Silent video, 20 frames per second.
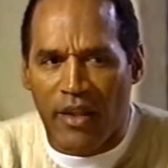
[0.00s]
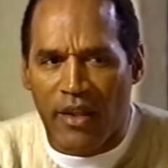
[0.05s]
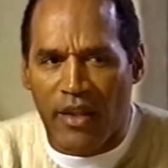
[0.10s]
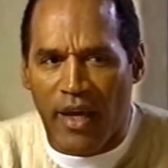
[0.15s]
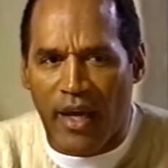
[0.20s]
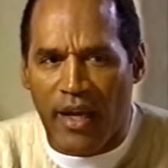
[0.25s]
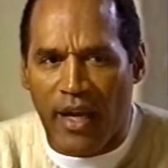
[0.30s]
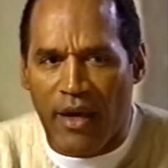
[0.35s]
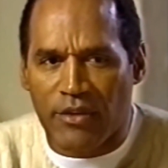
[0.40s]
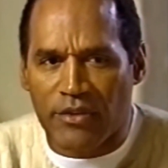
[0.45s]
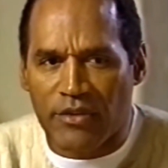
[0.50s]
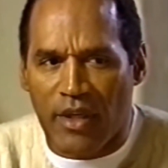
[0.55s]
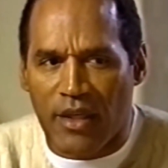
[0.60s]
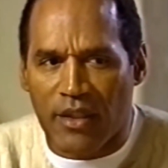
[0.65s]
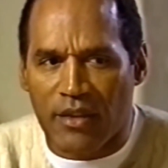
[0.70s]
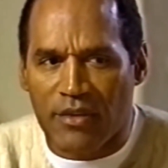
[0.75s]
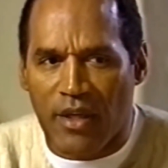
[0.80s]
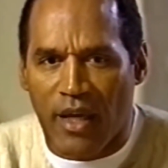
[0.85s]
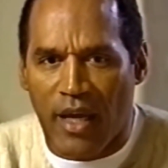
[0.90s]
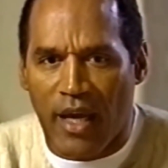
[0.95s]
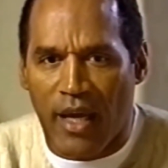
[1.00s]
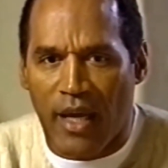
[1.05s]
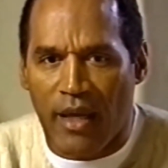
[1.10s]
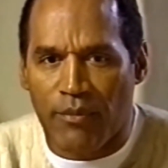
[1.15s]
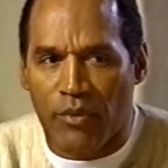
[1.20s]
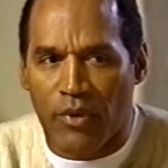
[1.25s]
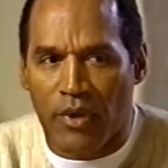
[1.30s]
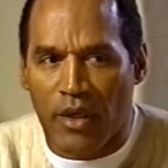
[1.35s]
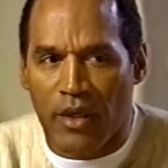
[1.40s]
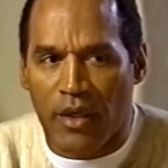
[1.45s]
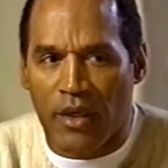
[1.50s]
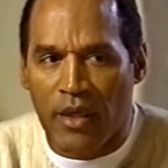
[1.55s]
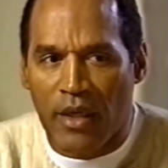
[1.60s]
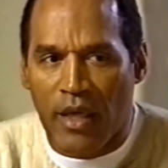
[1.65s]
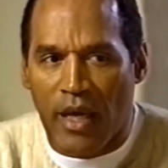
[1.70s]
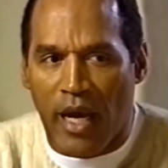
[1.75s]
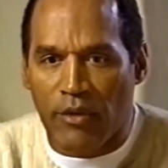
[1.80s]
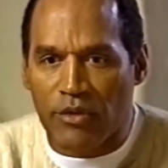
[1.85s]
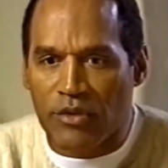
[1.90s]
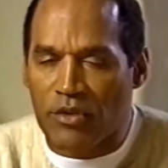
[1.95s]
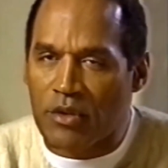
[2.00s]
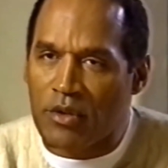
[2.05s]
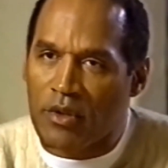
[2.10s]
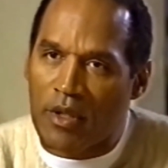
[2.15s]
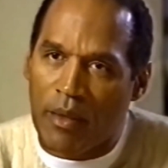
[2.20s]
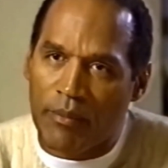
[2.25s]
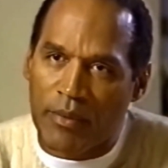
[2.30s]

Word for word: Like I said, there's a lot to get into, so be